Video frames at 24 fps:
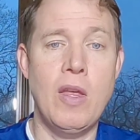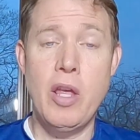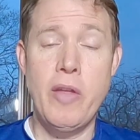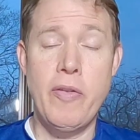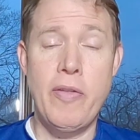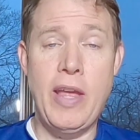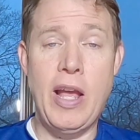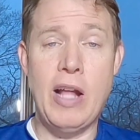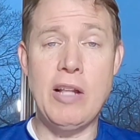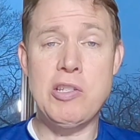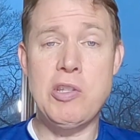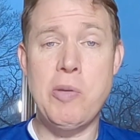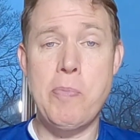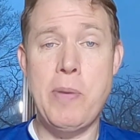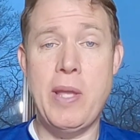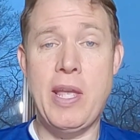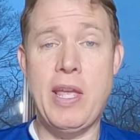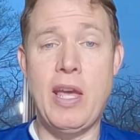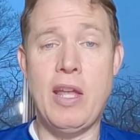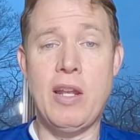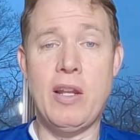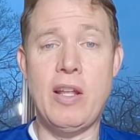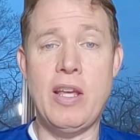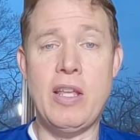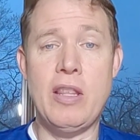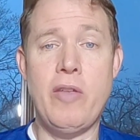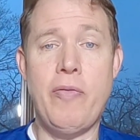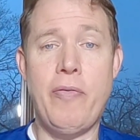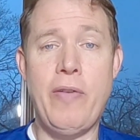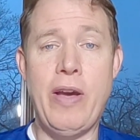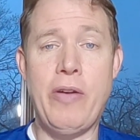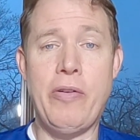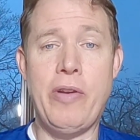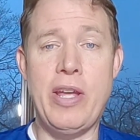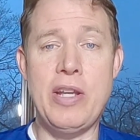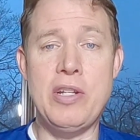They also began laying the
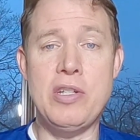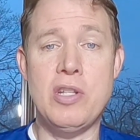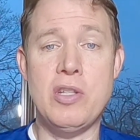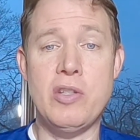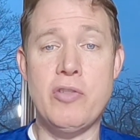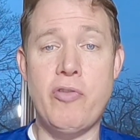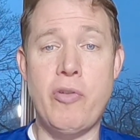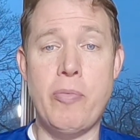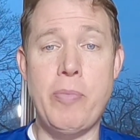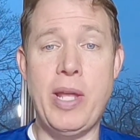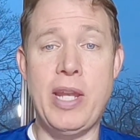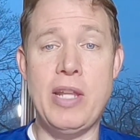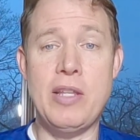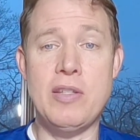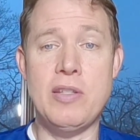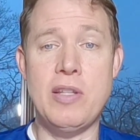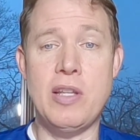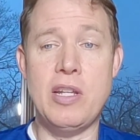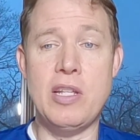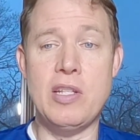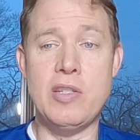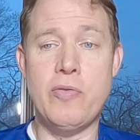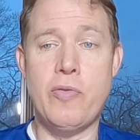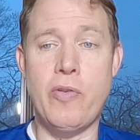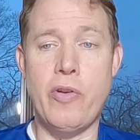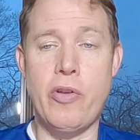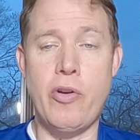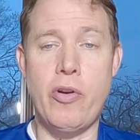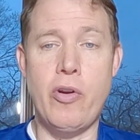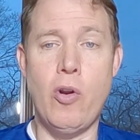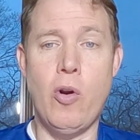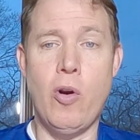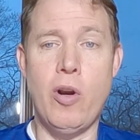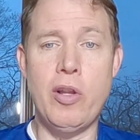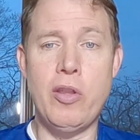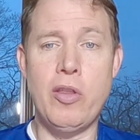foundations for many cities further
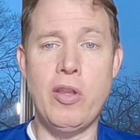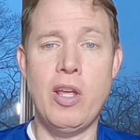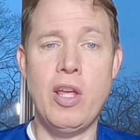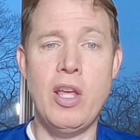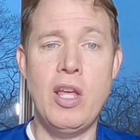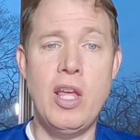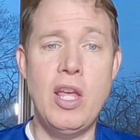north,